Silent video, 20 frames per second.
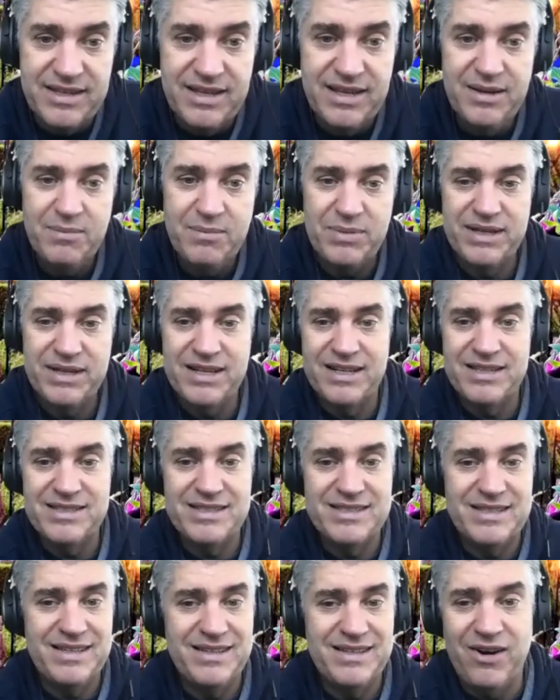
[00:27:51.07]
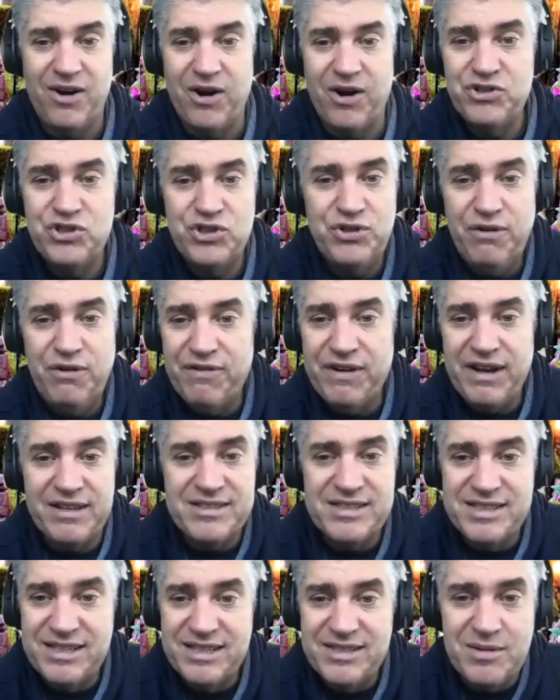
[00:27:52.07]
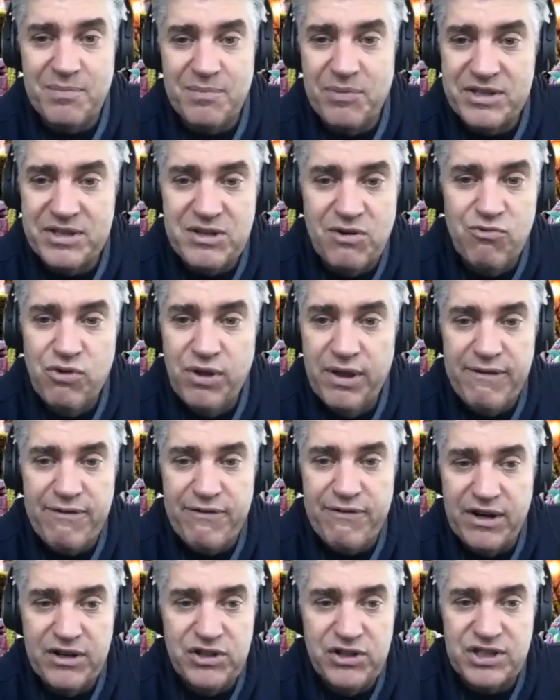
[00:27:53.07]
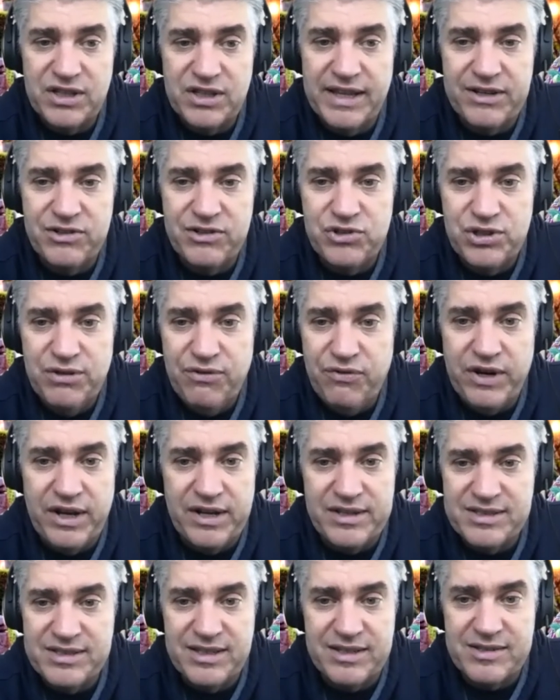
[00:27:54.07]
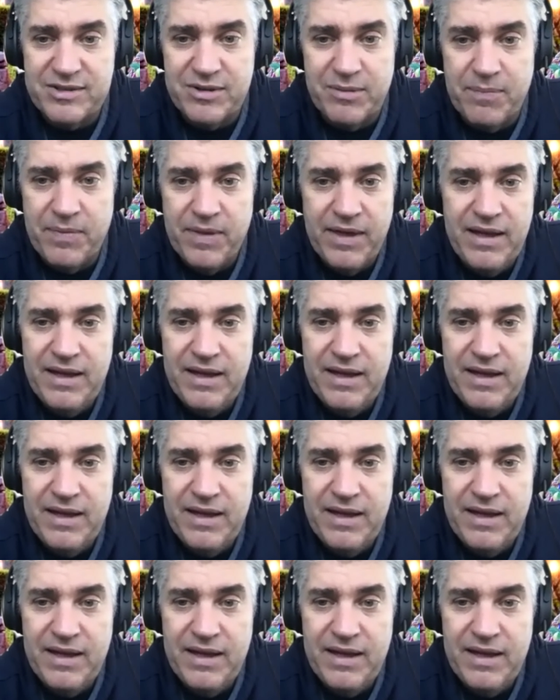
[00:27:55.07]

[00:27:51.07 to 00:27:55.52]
because our juvenile system doesn't really function like a juvenile system.